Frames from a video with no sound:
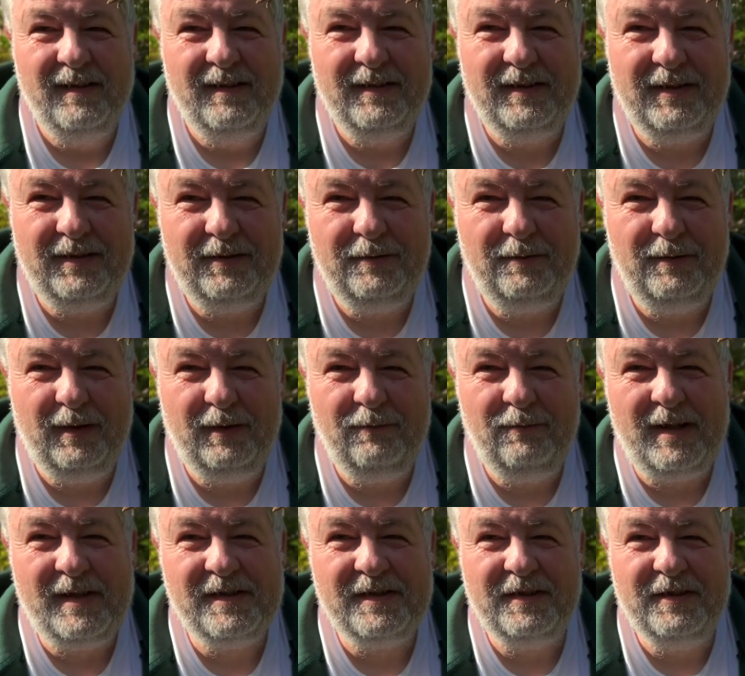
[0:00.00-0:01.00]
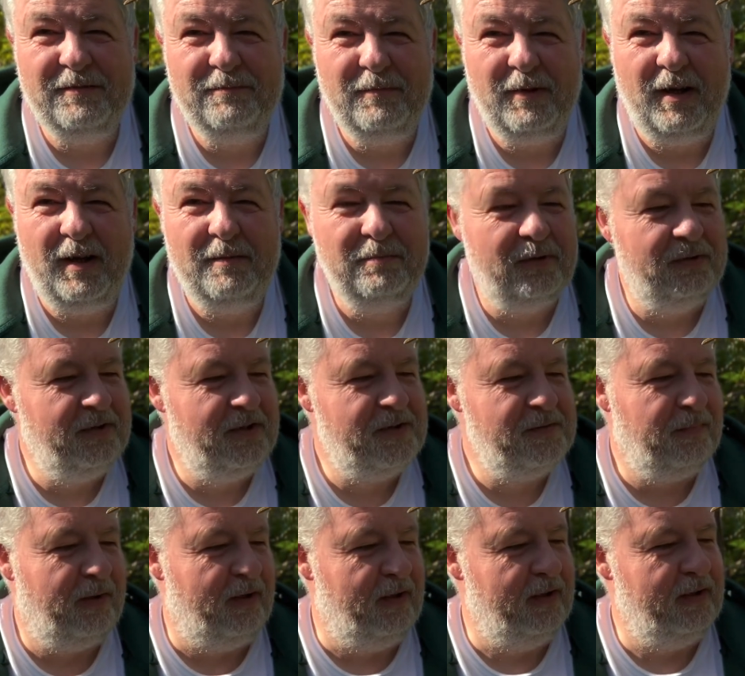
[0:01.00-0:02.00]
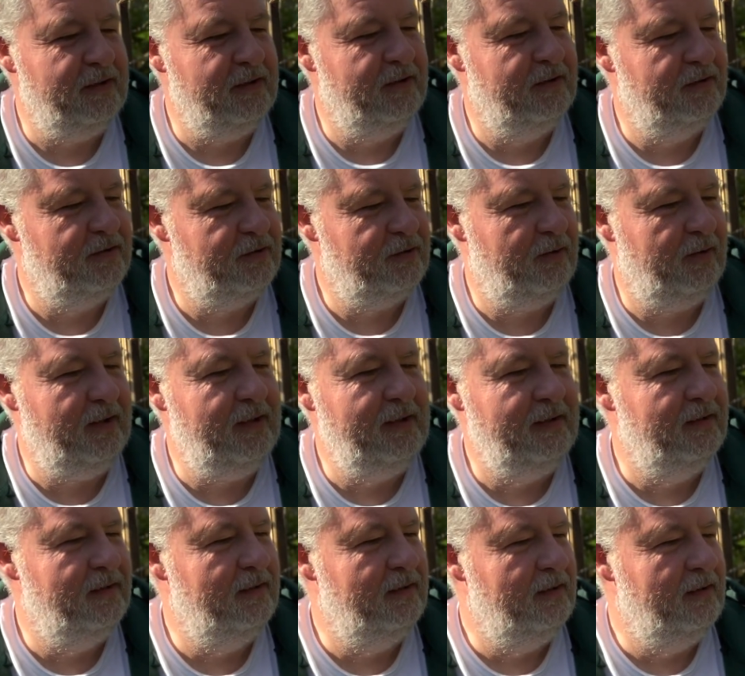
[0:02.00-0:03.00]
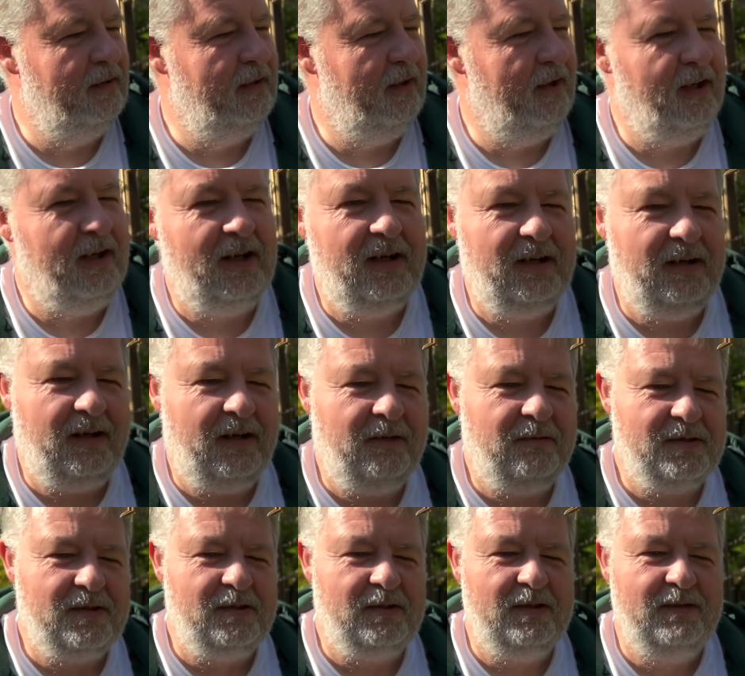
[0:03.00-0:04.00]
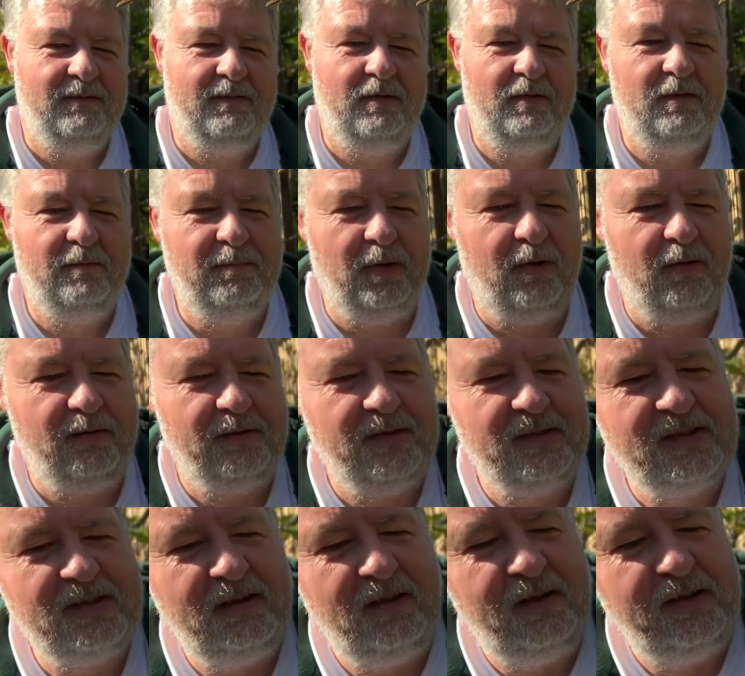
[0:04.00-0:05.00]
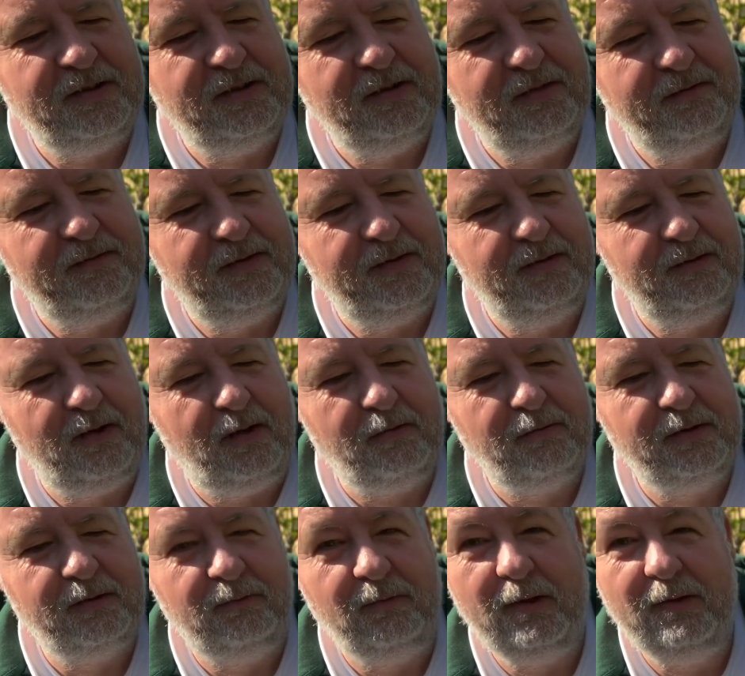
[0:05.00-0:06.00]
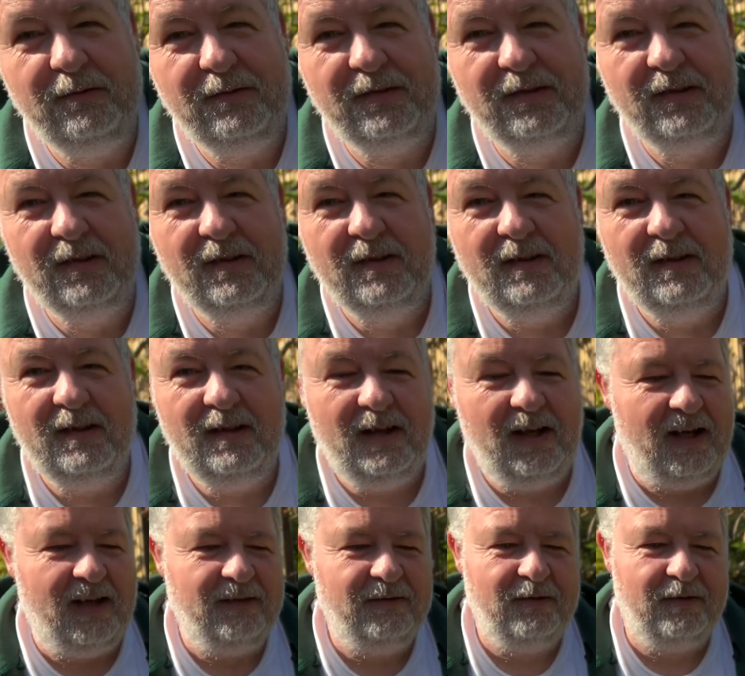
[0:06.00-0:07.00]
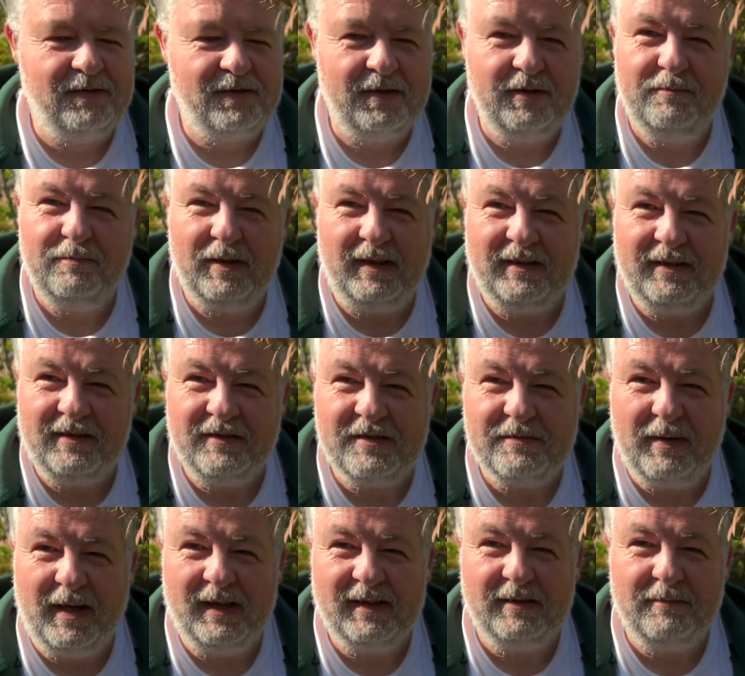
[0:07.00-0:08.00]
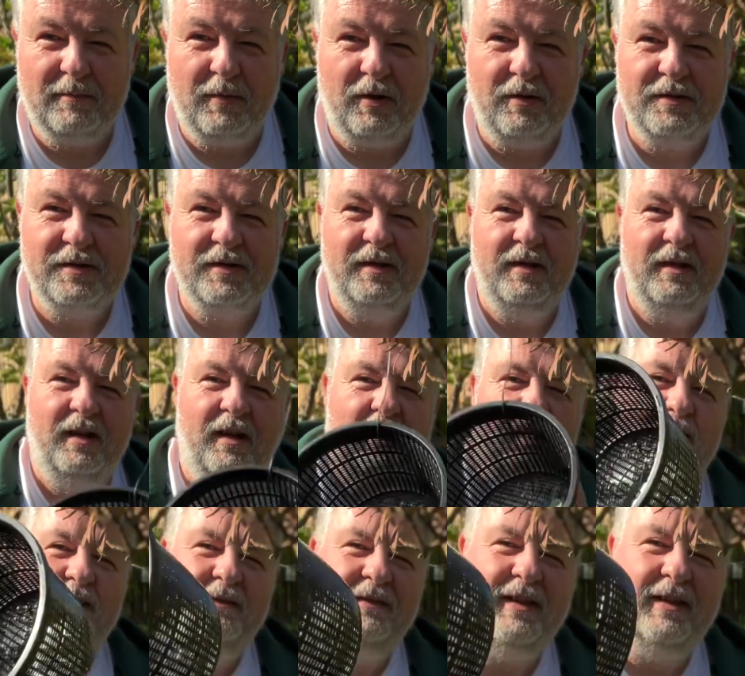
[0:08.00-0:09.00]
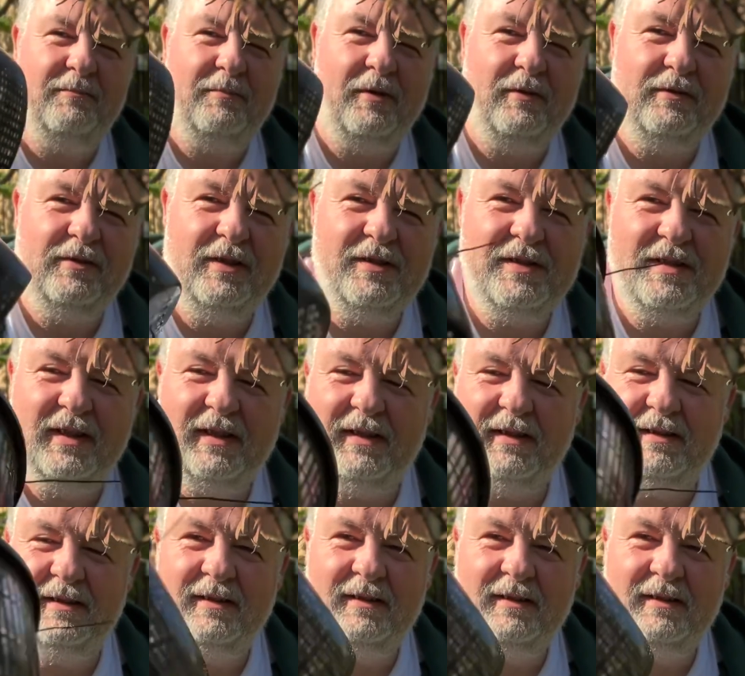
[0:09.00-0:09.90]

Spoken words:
To rescue my Buddhist pine tree, I was looking for a pot that's large enough to hold the roots and also plenty of sphagnum moss, and I've hit upon using